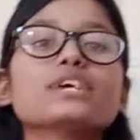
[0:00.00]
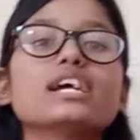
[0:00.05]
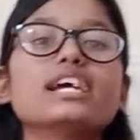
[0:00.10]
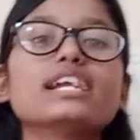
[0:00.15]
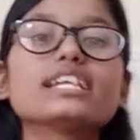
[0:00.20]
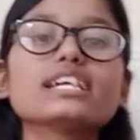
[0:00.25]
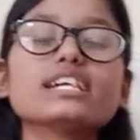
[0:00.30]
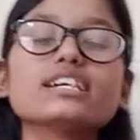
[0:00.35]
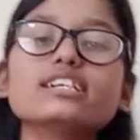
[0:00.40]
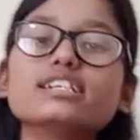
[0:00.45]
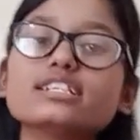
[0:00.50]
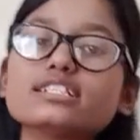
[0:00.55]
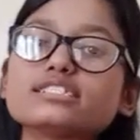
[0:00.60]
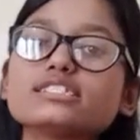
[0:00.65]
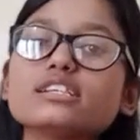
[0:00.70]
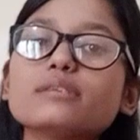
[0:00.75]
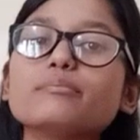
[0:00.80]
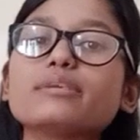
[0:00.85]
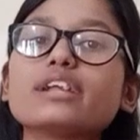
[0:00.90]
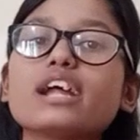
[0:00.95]
it is
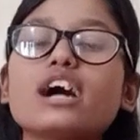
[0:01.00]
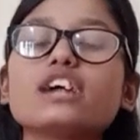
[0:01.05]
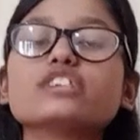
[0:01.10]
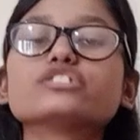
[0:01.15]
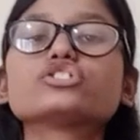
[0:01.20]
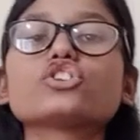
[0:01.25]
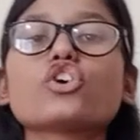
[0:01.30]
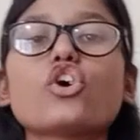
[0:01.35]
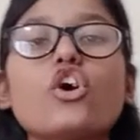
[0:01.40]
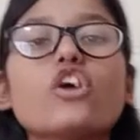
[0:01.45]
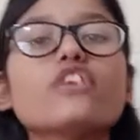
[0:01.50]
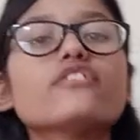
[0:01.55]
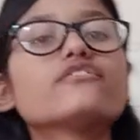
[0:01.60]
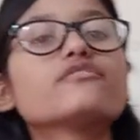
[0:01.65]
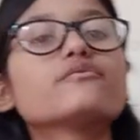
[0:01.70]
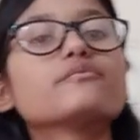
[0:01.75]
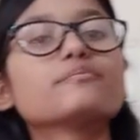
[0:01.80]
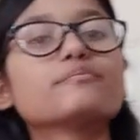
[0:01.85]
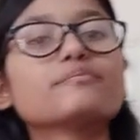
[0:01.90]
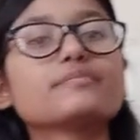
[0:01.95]
the branch of
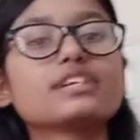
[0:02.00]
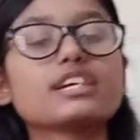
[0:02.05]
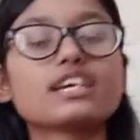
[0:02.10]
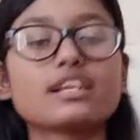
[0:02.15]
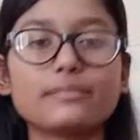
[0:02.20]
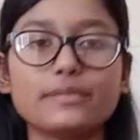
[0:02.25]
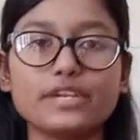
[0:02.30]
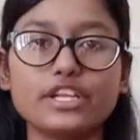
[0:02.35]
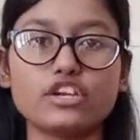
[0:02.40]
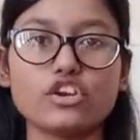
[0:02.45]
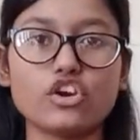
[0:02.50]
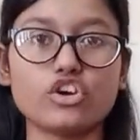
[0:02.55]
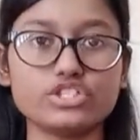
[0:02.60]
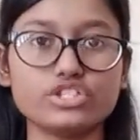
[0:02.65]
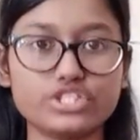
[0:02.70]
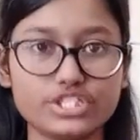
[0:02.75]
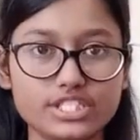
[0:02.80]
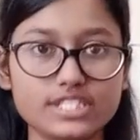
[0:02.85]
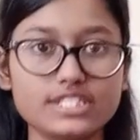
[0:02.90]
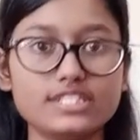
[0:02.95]

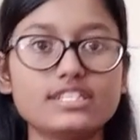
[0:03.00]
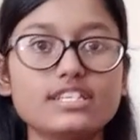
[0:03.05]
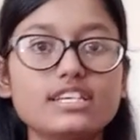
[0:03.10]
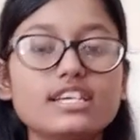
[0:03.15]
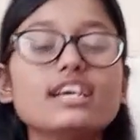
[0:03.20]
criminology.